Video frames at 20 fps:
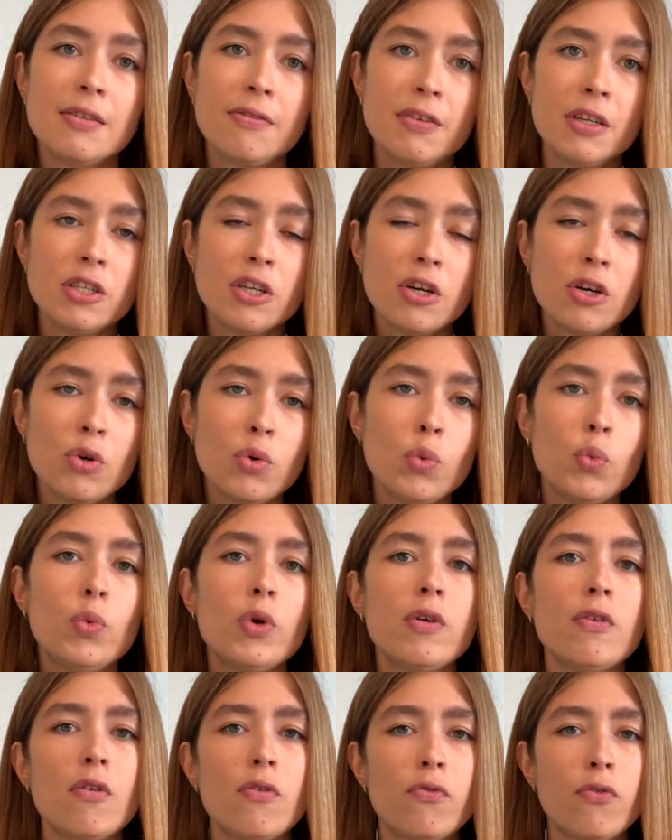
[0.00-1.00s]
video,
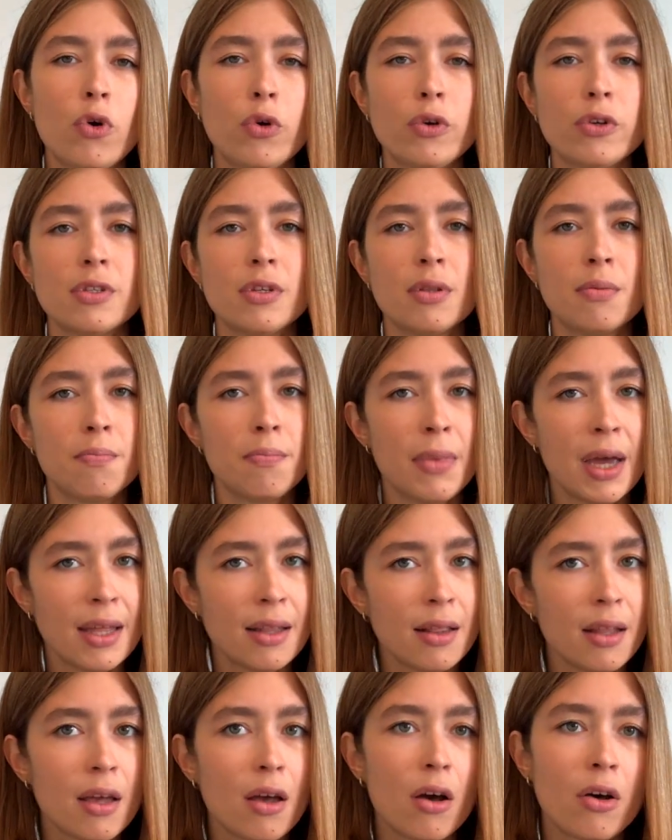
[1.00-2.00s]
we are focusing
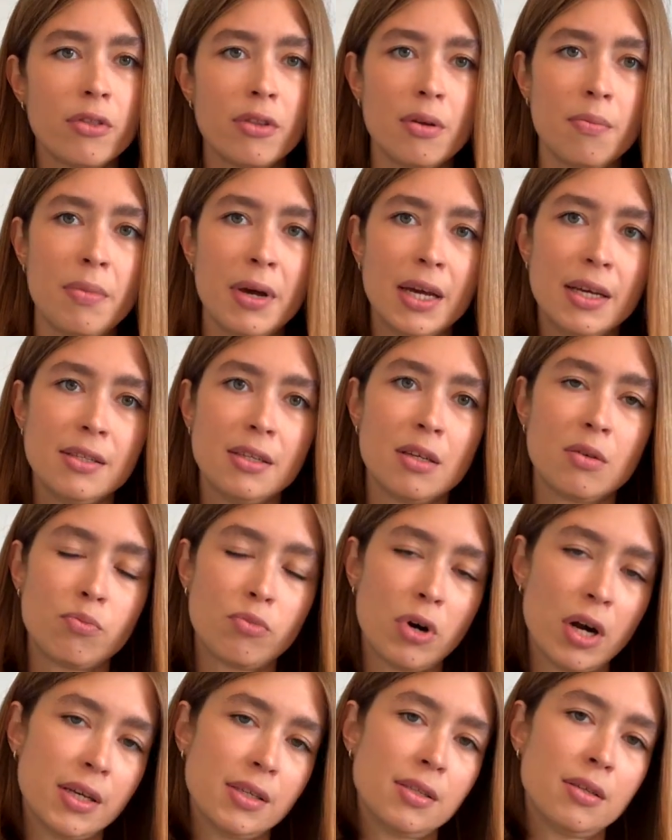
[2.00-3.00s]
mainly on the basic
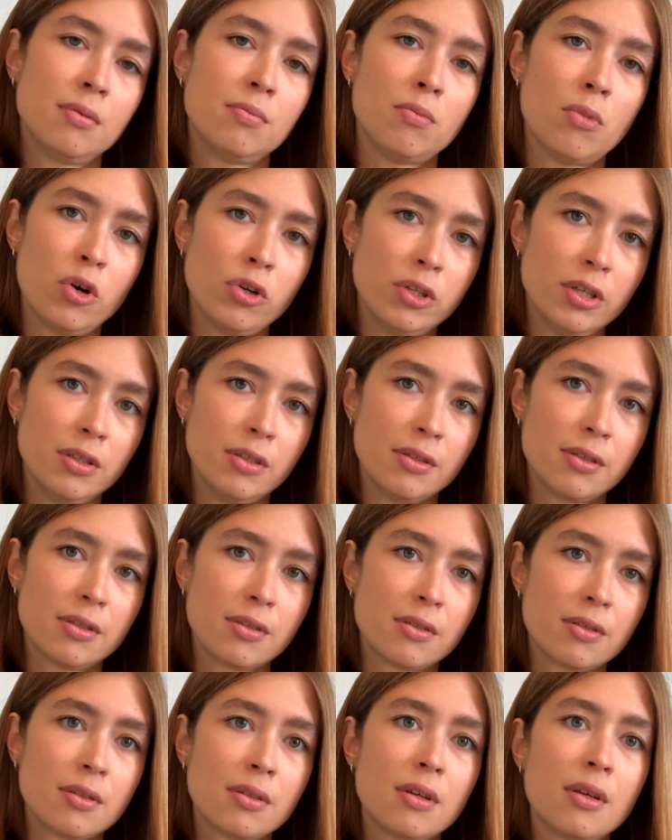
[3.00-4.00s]
pricing
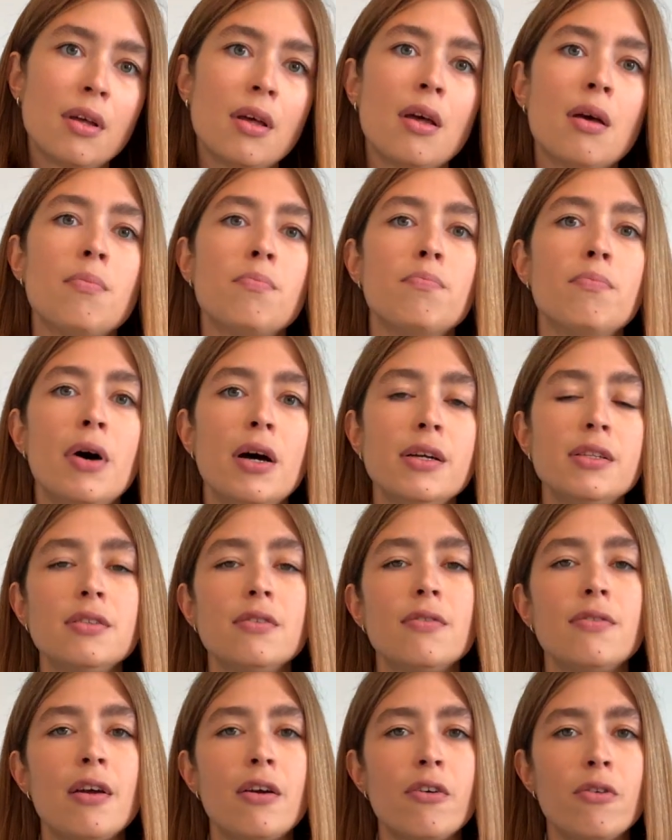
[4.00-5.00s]
models. But
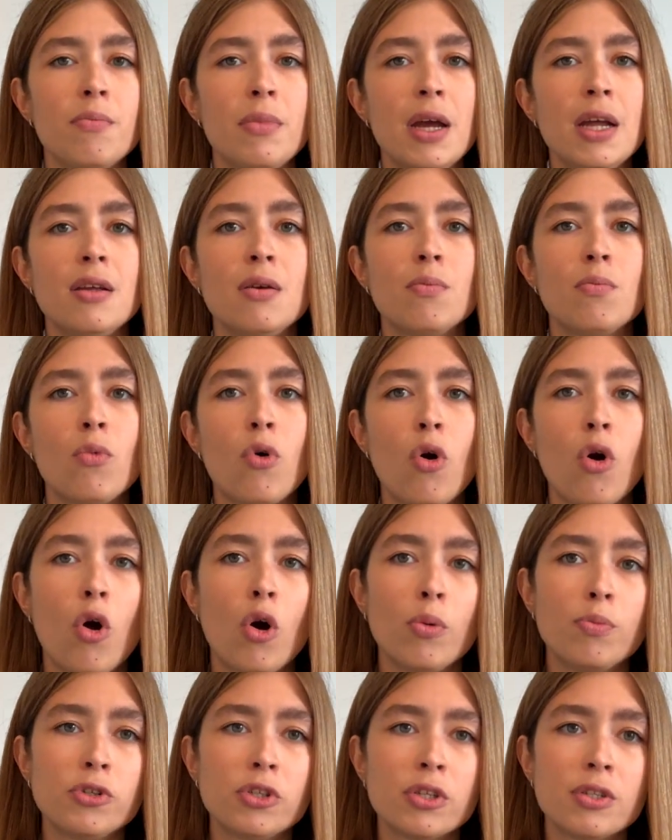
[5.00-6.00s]
there are many more
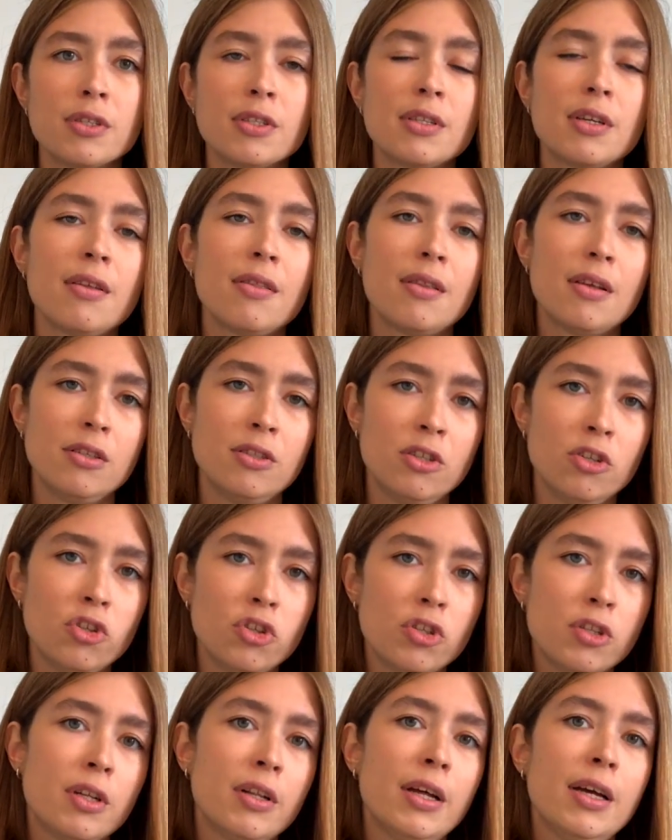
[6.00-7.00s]
options in the
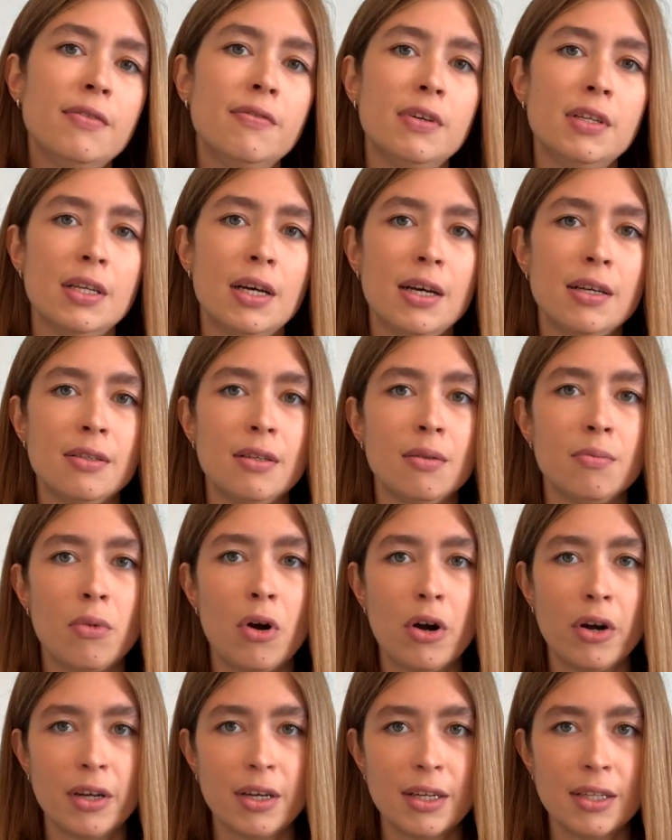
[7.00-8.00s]
digital advertising
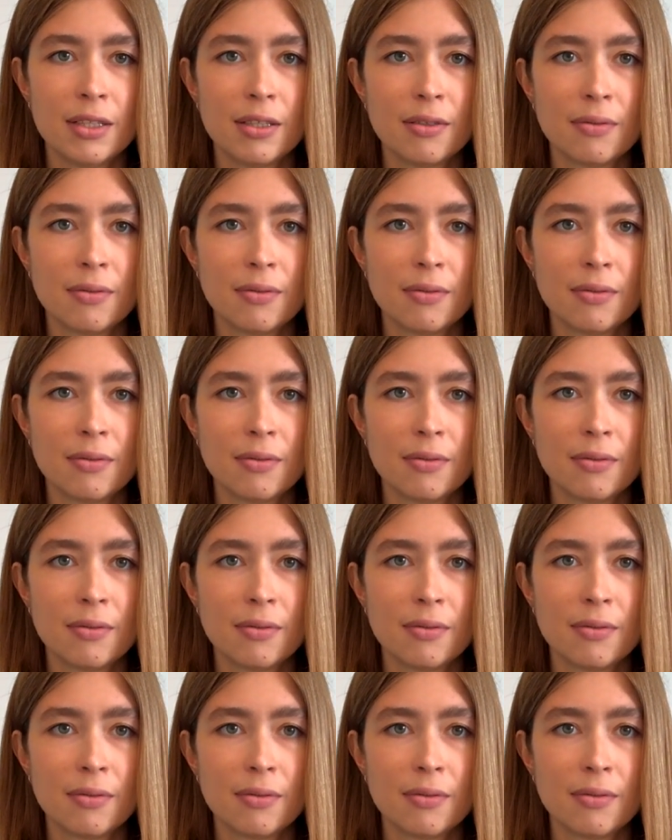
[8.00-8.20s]
market.